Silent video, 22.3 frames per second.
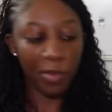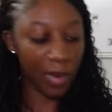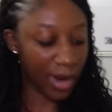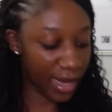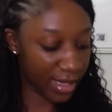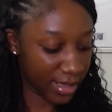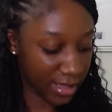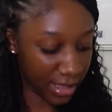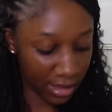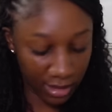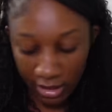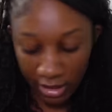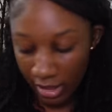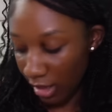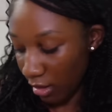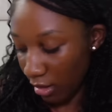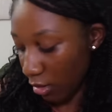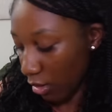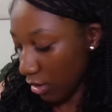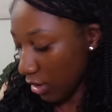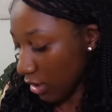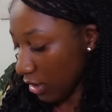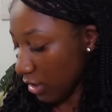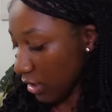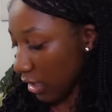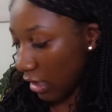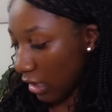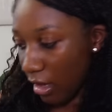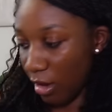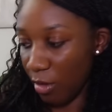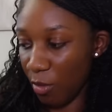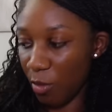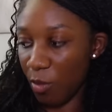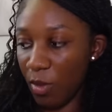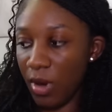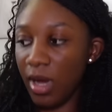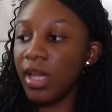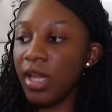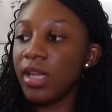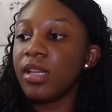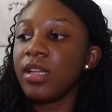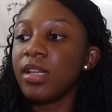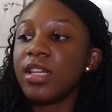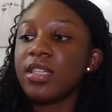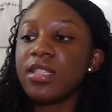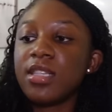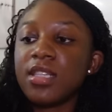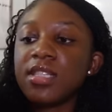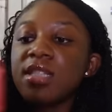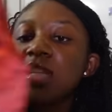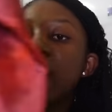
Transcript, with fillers: white. And then I got the second one. This is